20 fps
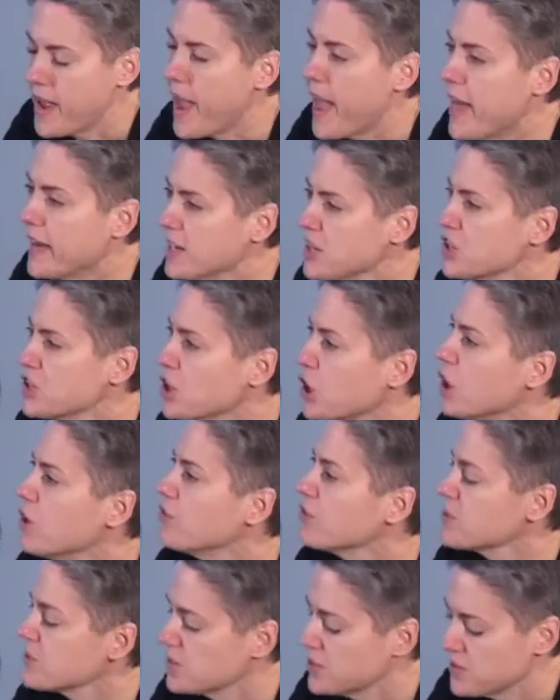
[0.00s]
Any show of
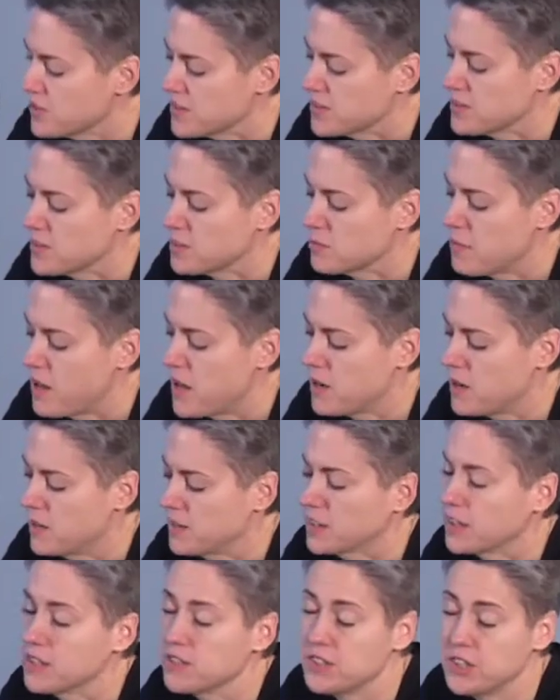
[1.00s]
resistance is met on a
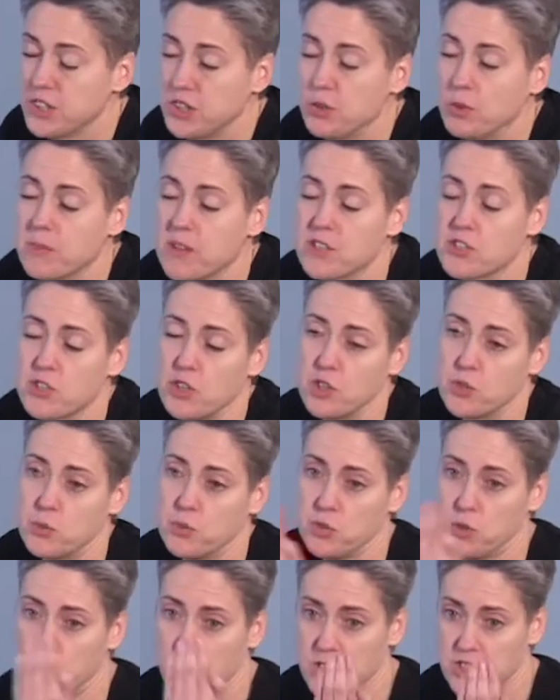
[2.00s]
continuum that starts with
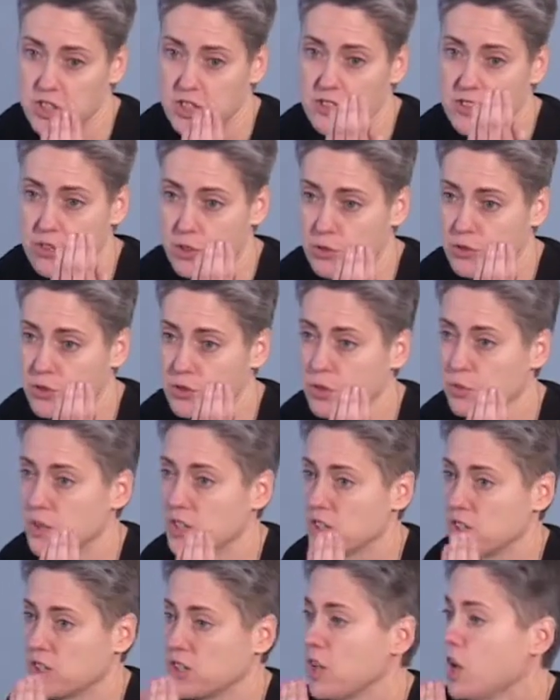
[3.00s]
derision, social
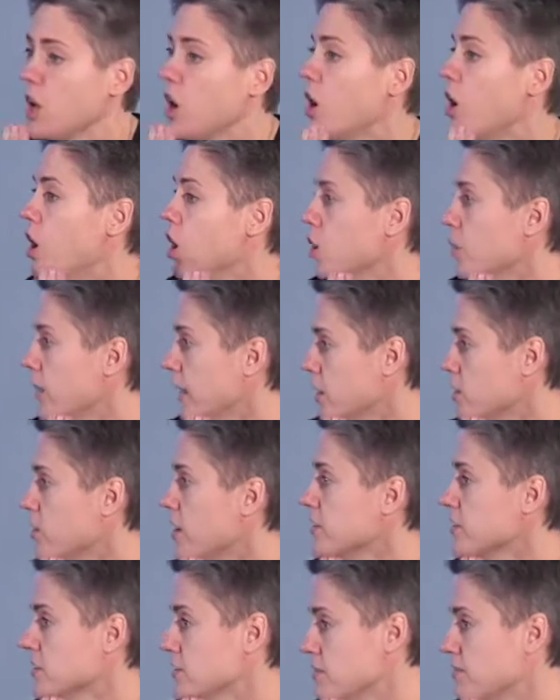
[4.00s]
derision, all the way
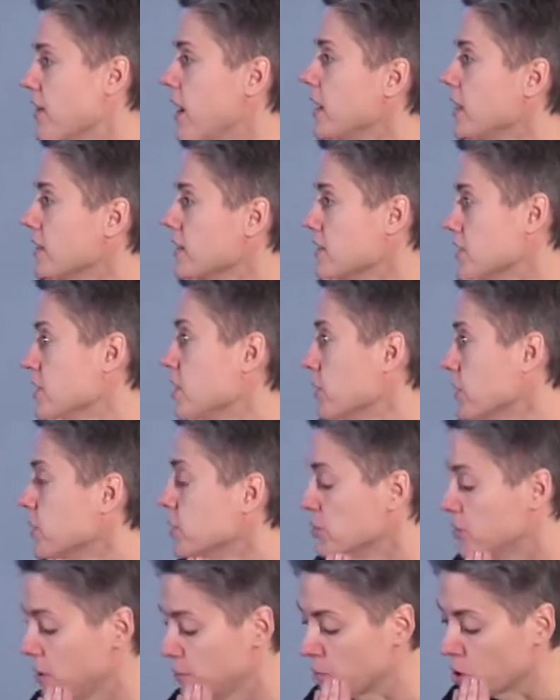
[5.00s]
across to violence, you know,
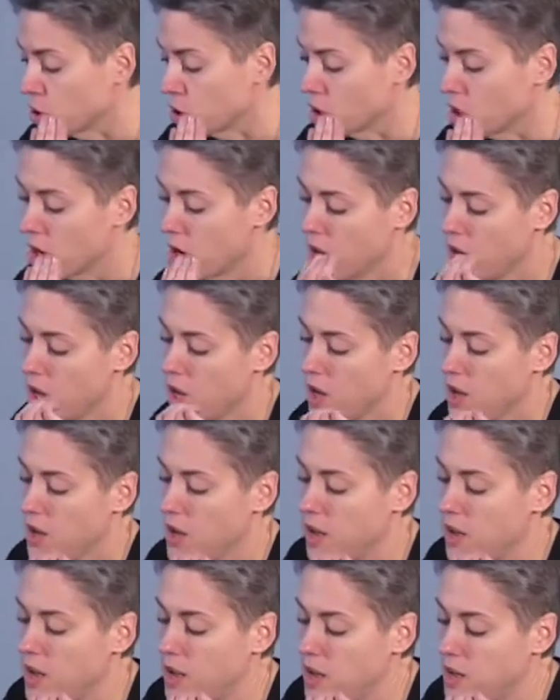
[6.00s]
including murder.
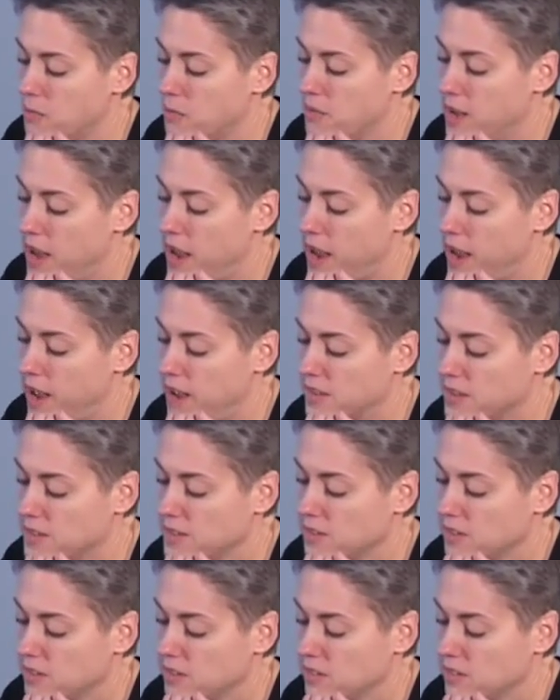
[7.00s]
Um, and